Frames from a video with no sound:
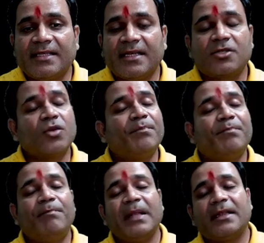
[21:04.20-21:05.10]
So
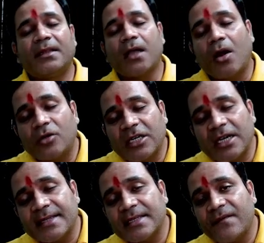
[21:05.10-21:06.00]
without
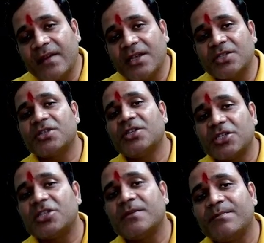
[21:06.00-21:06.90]
classification, is it
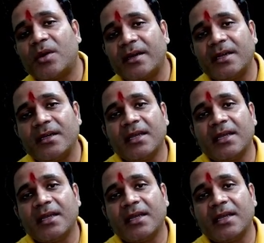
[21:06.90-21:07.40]
important?